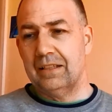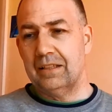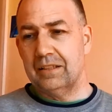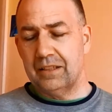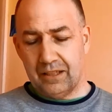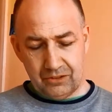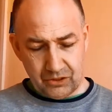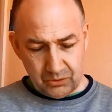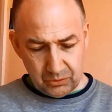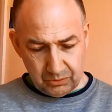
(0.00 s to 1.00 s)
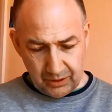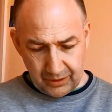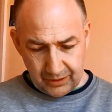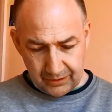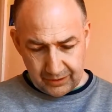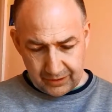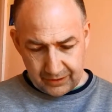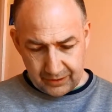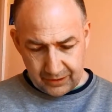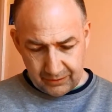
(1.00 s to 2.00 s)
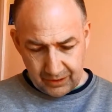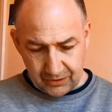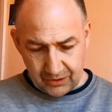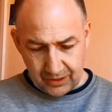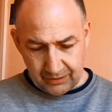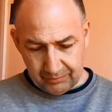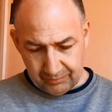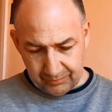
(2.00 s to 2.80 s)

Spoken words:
That show, the internet